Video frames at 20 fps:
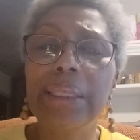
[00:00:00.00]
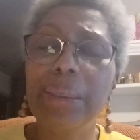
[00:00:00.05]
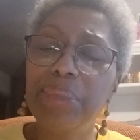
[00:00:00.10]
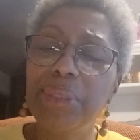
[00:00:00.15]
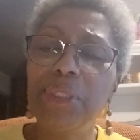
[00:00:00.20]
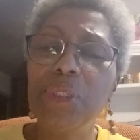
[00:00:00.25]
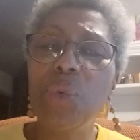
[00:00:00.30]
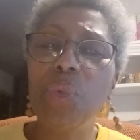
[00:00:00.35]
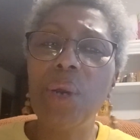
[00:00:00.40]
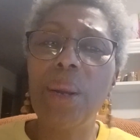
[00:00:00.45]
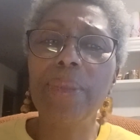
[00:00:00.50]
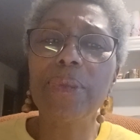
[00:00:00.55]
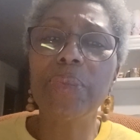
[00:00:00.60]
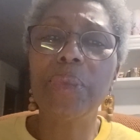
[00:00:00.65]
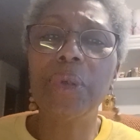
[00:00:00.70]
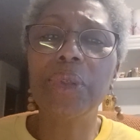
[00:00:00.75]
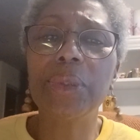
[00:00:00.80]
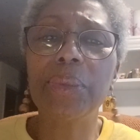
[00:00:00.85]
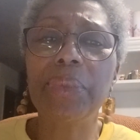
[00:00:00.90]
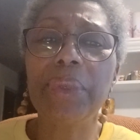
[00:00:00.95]
I'm still where I'm
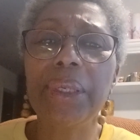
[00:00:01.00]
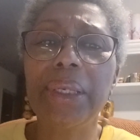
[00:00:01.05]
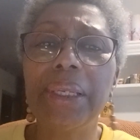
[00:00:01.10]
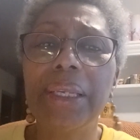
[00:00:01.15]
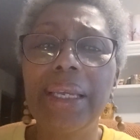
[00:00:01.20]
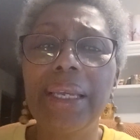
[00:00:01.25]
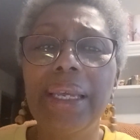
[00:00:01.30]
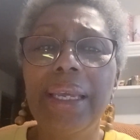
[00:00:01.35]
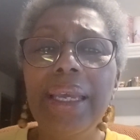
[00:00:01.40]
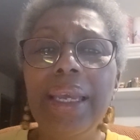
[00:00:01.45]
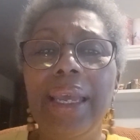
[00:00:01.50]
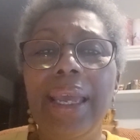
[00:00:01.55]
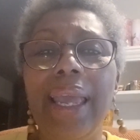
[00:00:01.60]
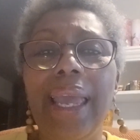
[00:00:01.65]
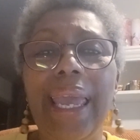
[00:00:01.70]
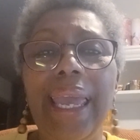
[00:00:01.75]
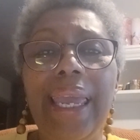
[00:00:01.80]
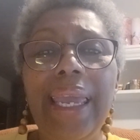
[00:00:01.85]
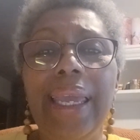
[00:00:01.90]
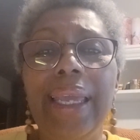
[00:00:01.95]
supposed to be.
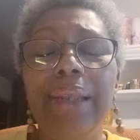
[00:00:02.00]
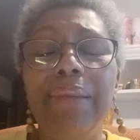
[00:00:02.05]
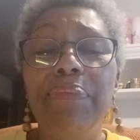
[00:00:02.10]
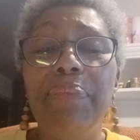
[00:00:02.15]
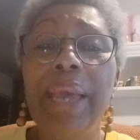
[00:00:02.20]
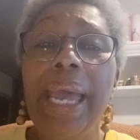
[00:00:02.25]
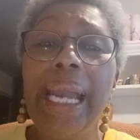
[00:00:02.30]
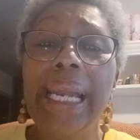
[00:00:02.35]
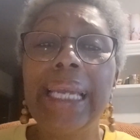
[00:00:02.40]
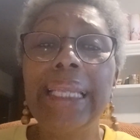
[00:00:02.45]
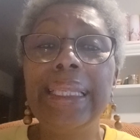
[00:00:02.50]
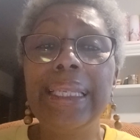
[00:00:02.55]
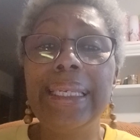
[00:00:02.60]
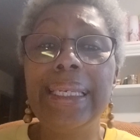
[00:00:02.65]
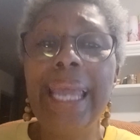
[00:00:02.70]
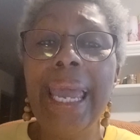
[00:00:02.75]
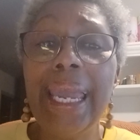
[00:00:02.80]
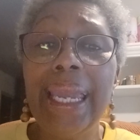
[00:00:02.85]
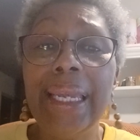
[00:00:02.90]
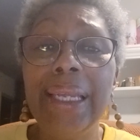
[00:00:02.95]
And back in the
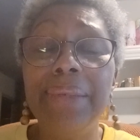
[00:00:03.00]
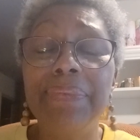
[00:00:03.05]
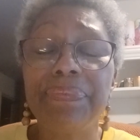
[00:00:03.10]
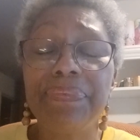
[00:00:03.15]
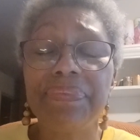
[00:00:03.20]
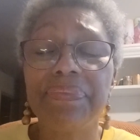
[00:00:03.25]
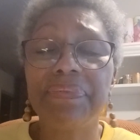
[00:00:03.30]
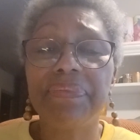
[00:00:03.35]
day,